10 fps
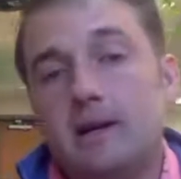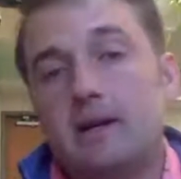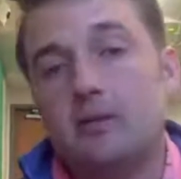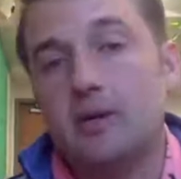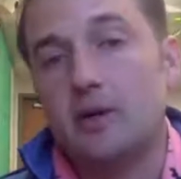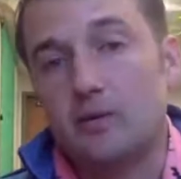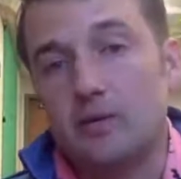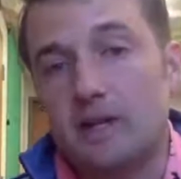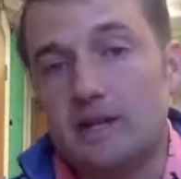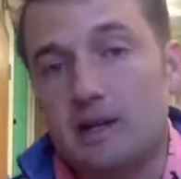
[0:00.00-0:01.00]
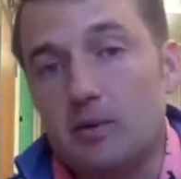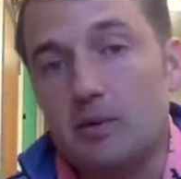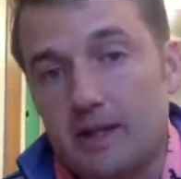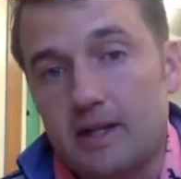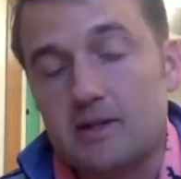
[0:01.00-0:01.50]
we go through that
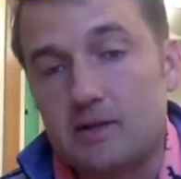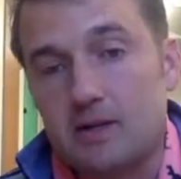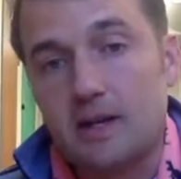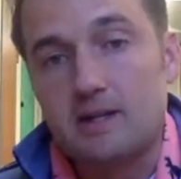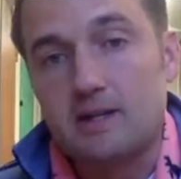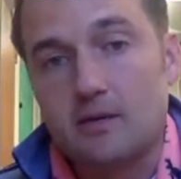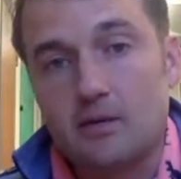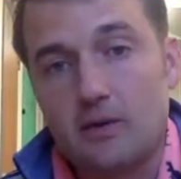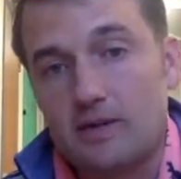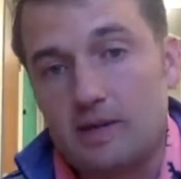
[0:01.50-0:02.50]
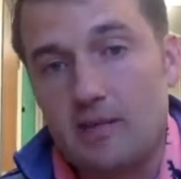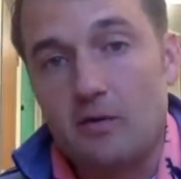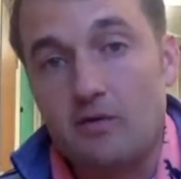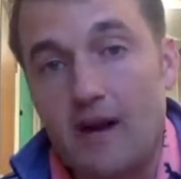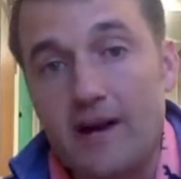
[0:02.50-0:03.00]
doubling exercise. Like, for
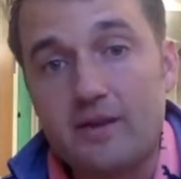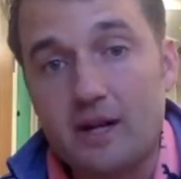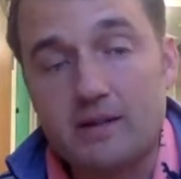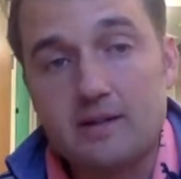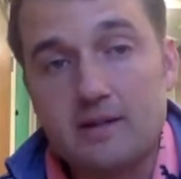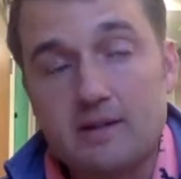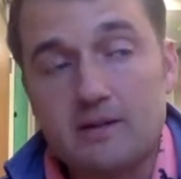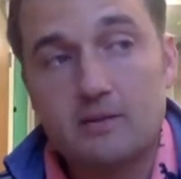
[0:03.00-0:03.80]
example, 5/9.